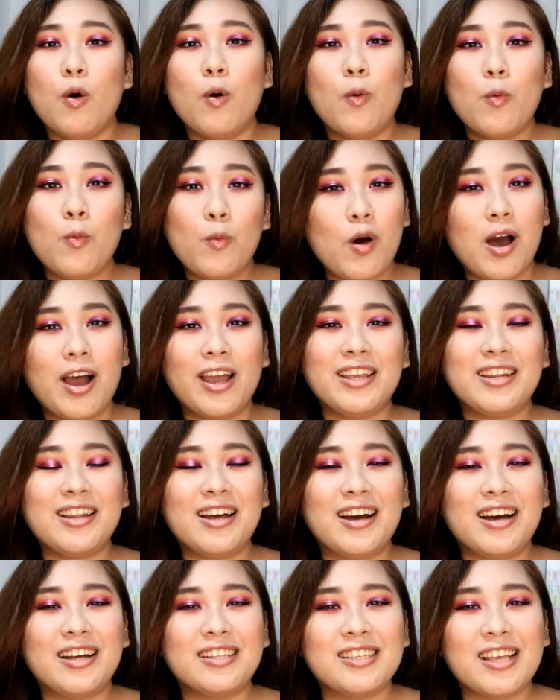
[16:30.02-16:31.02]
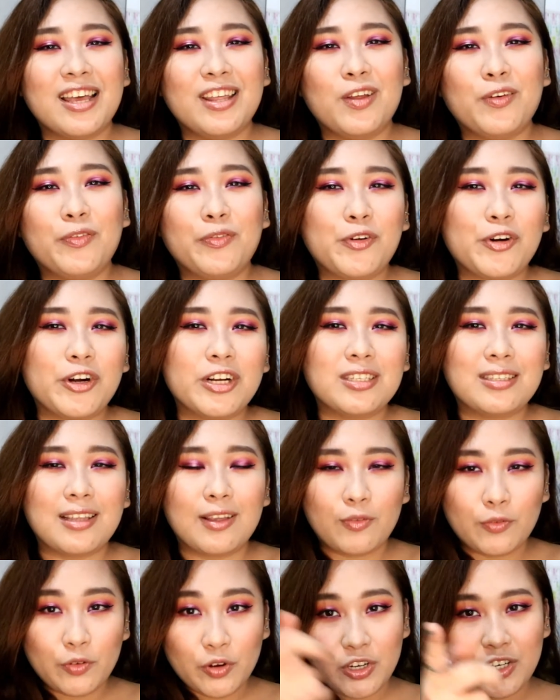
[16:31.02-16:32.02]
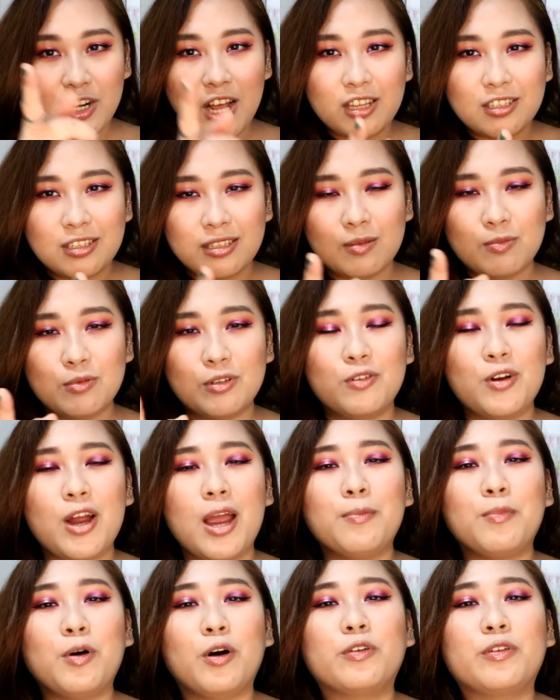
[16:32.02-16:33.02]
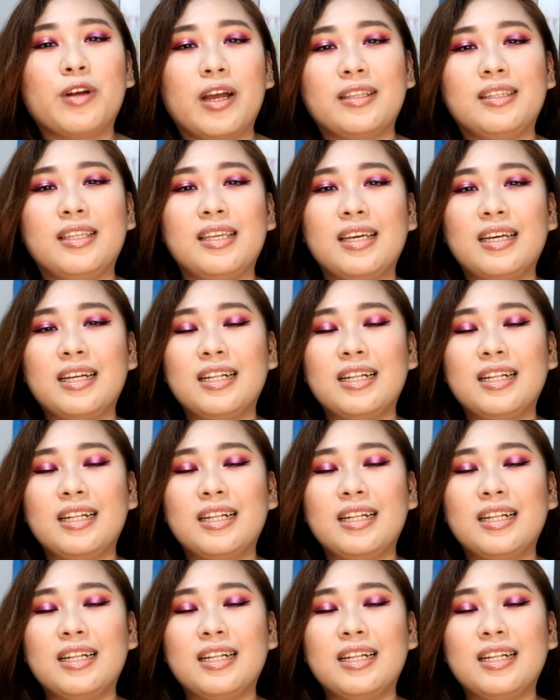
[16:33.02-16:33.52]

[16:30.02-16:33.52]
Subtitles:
why not? And of course, if you're not subscribed already,